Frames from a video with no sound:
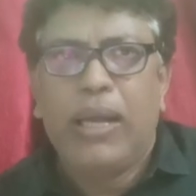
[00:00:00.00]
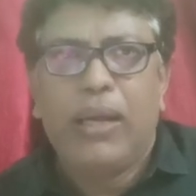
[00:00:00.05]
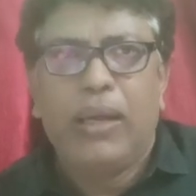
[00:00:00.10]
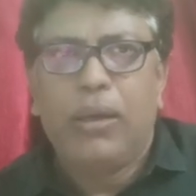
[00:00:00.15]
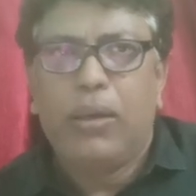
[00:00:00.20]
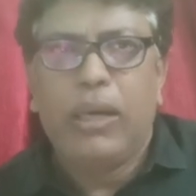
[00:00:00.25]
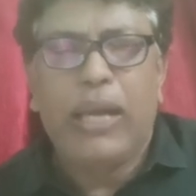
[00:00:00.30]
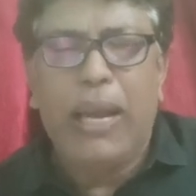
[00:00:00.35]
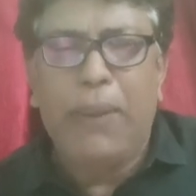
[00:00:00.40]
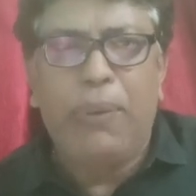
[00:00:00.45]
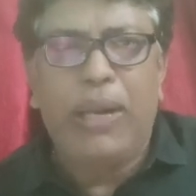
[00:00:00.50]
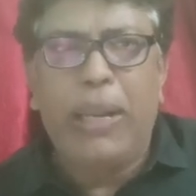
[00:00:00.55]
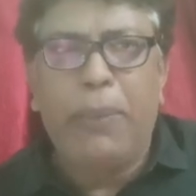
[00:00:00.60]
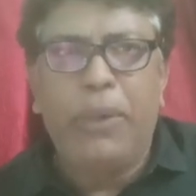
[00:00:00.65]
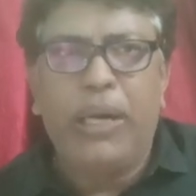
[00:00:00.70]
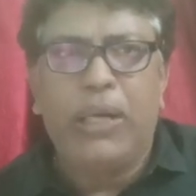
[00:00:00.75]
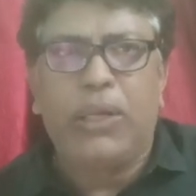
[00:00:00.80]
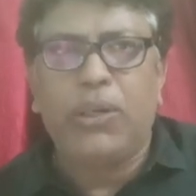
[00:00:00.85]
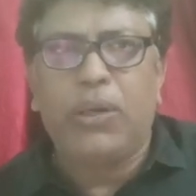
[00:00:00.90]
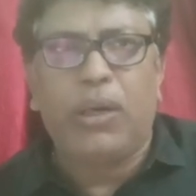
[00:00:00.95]

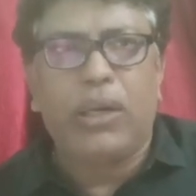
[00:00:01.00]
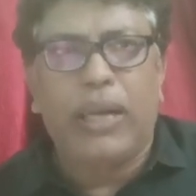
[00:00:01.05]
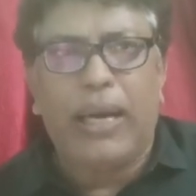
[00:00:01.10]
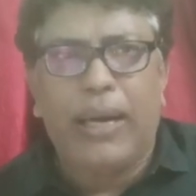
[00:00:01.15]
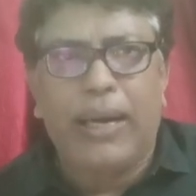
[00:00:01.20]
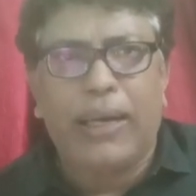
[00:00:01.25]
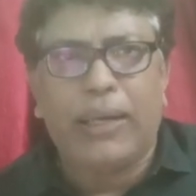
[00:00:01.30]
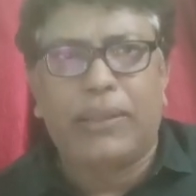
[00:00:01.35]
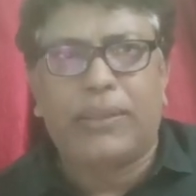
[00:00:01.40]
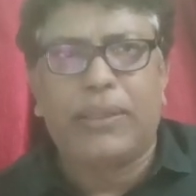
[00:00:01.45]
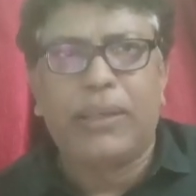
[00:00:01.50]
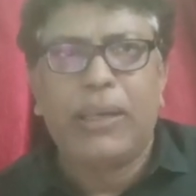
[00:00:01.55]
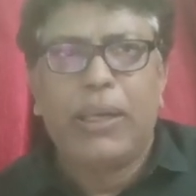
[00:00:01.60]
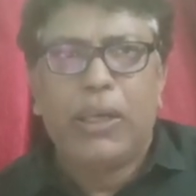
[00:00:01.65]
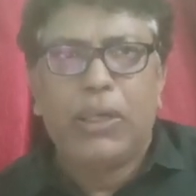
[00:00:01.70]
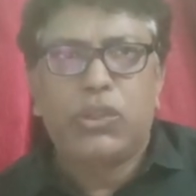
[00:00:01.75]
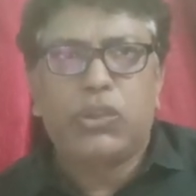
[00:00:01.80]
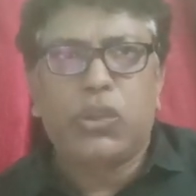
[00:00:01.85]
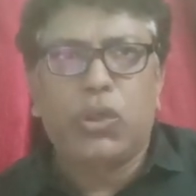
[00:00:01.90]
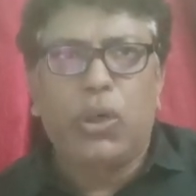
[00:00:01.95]
availability on earth.
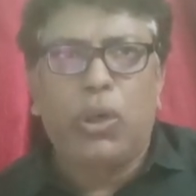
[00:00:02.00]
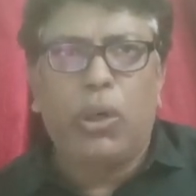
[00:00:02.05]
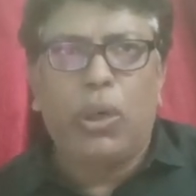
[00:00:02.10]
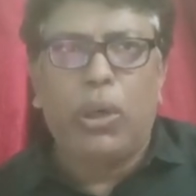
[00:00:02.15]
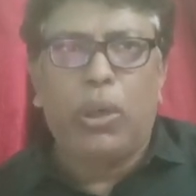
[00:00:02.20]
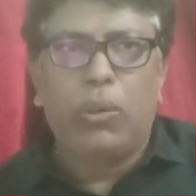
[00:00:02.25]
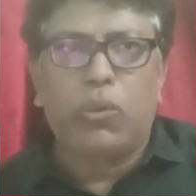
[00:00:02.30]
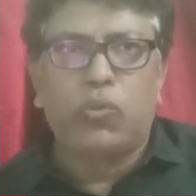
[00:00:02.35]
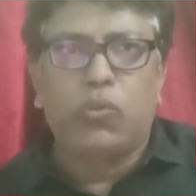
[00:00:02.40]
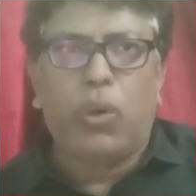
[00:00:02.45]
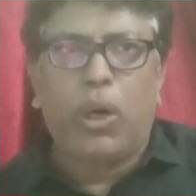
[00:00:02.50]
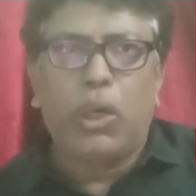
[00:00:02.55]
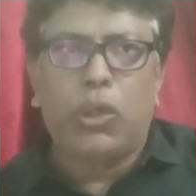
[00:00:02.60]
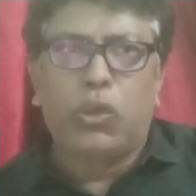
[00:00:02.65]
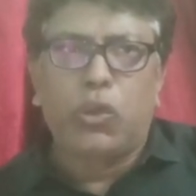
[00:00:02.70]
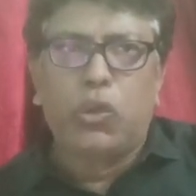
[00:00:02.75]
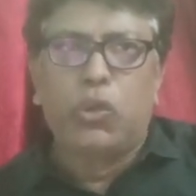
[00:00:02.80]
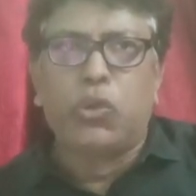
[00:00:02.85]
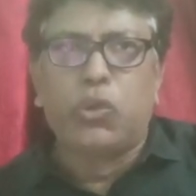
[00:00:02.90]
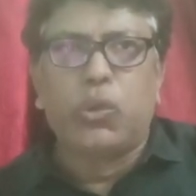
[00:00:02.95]
So what
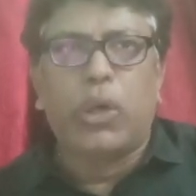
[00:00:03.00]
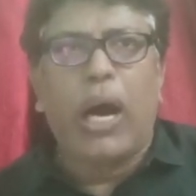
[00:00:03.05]
to do?